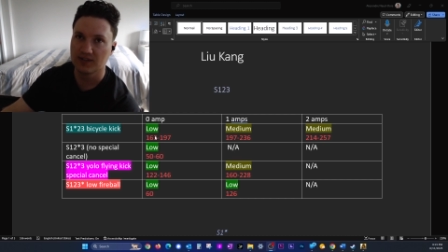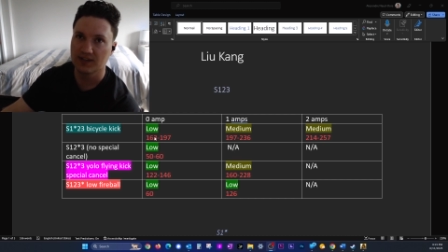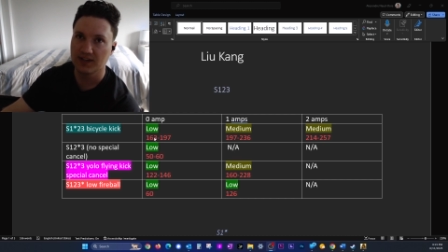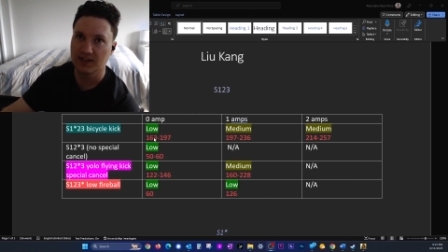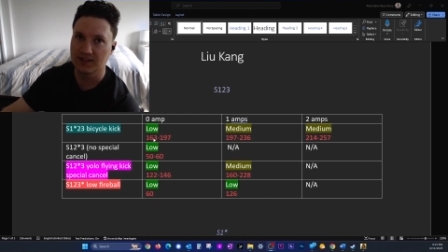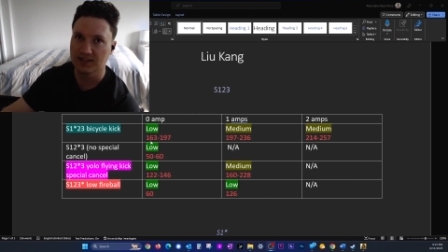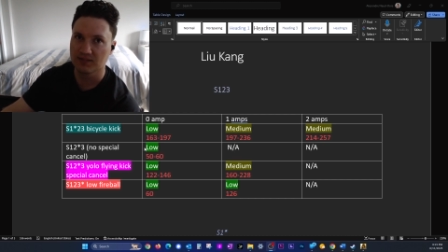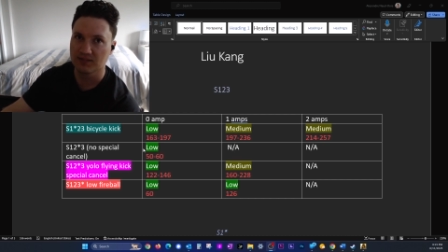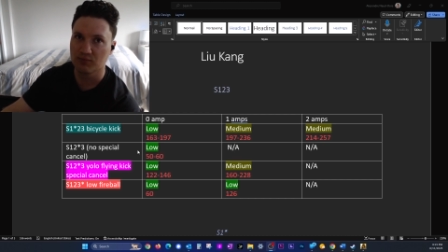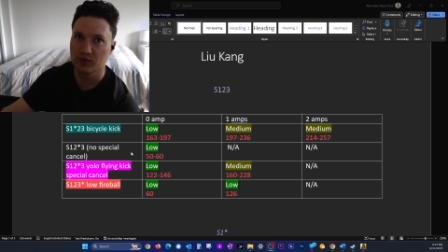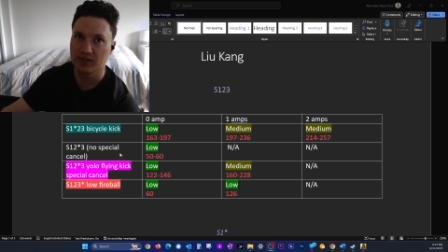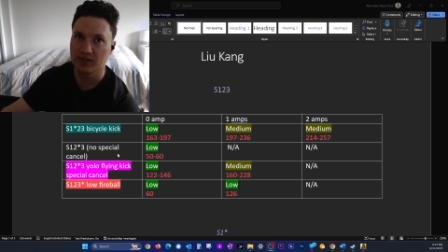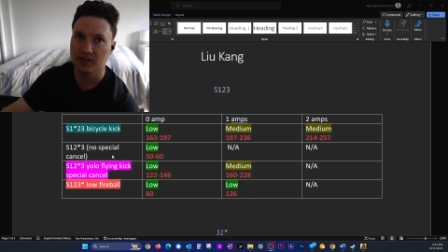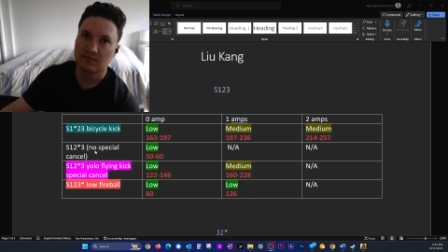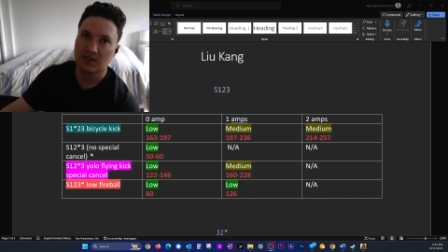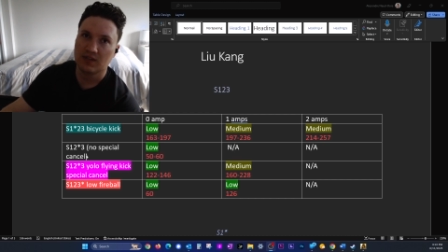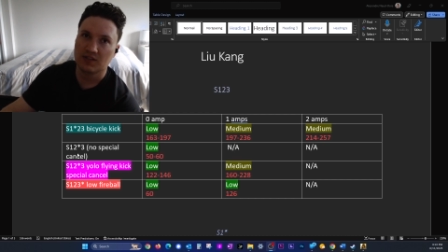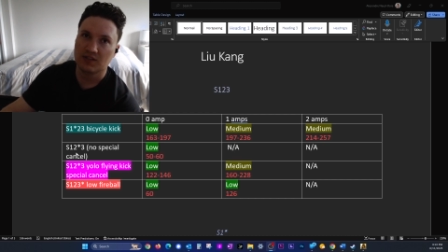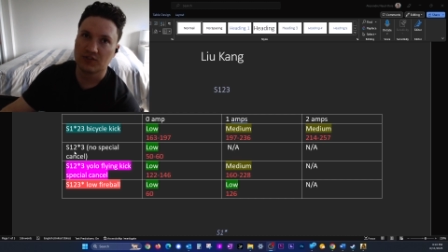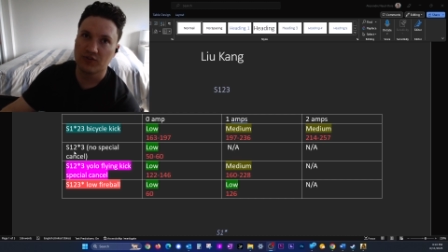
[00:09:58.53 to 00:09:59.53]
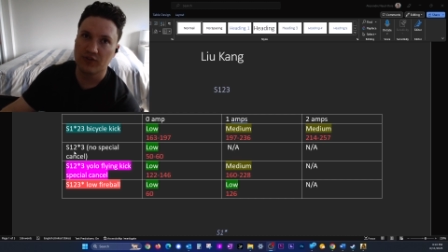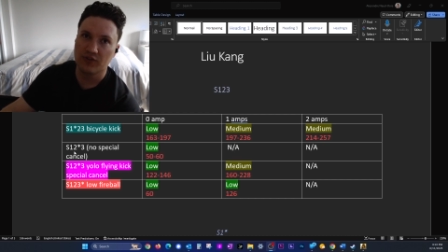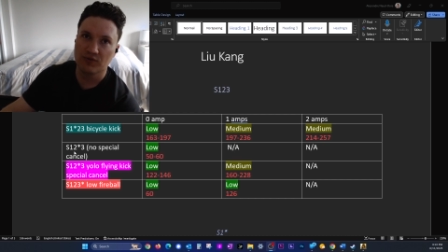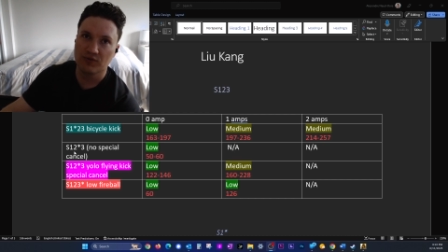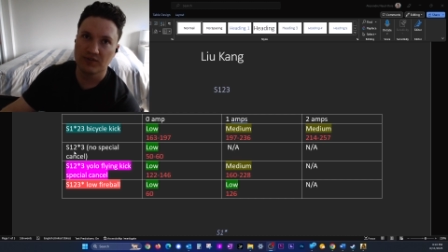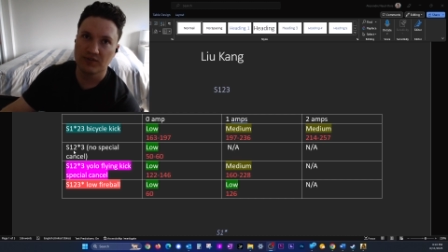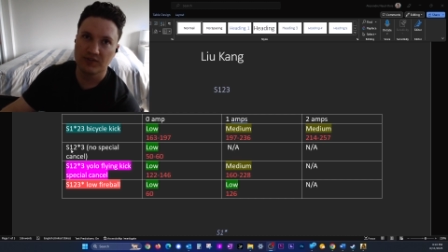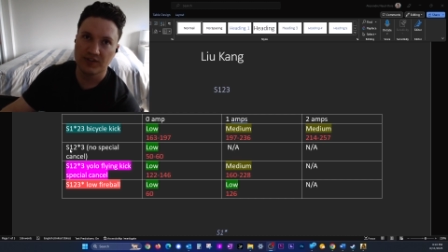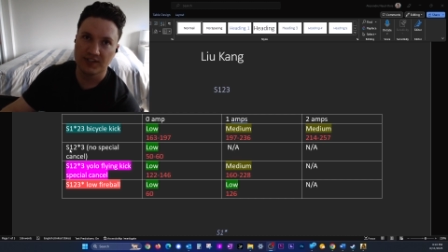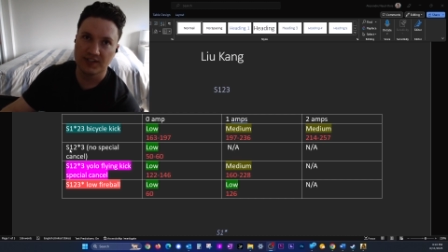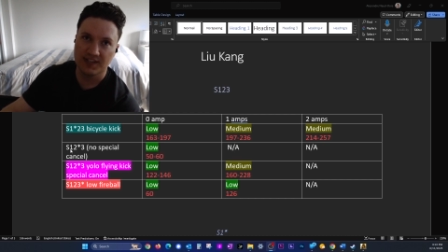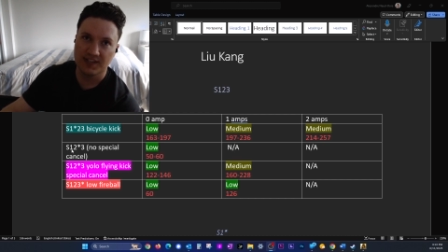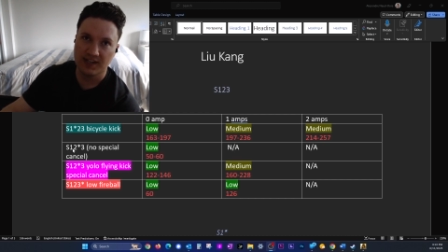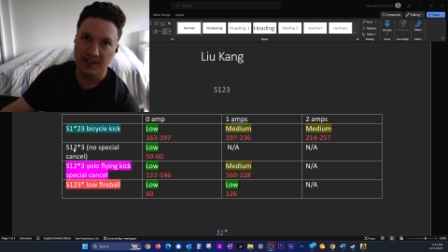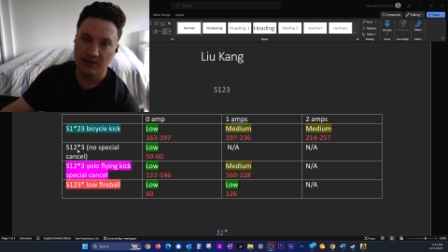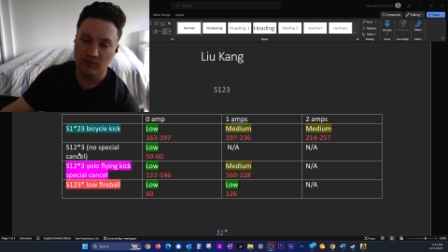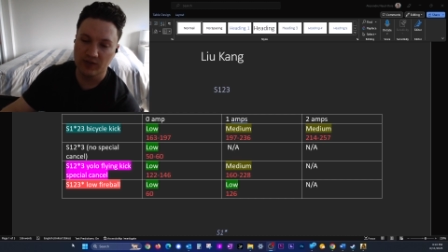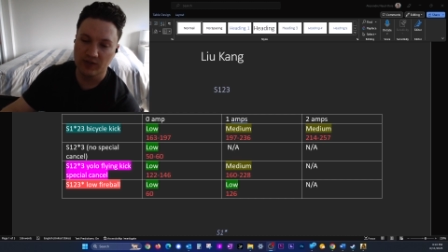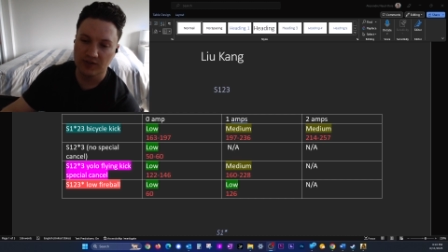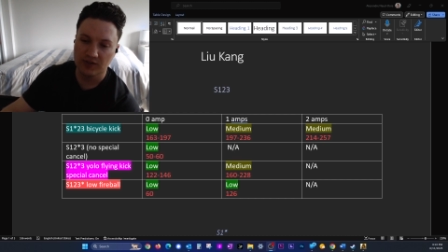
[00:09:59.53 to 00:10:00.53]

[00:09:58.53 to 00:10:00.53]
at this point so the, the standing one